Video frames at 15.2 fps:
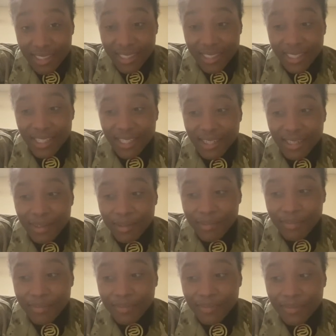
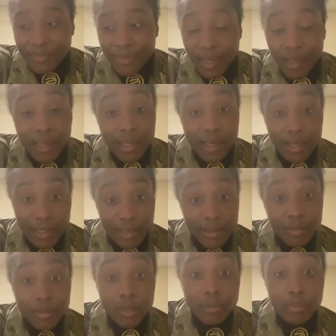And get
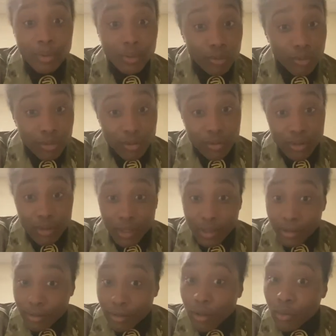some good boots, because
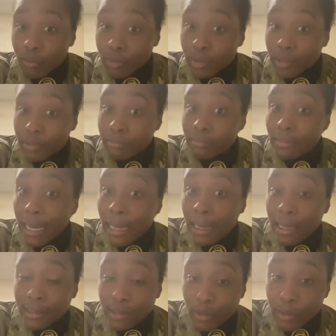you're going to put some
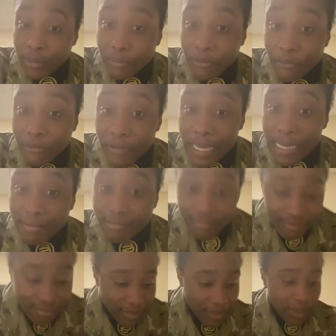miles on them feet.
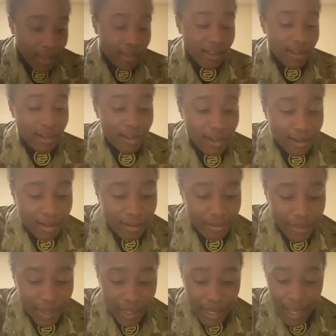
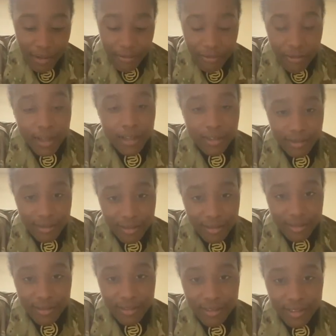And have fun.
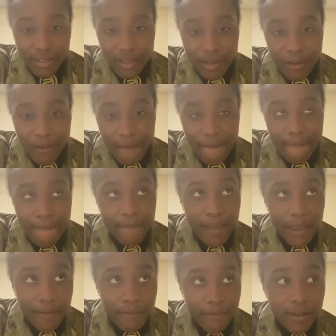
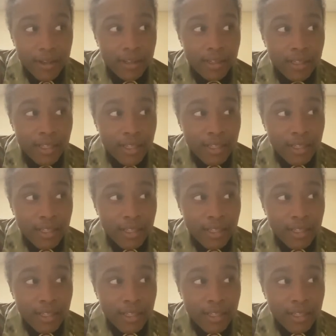Have fun.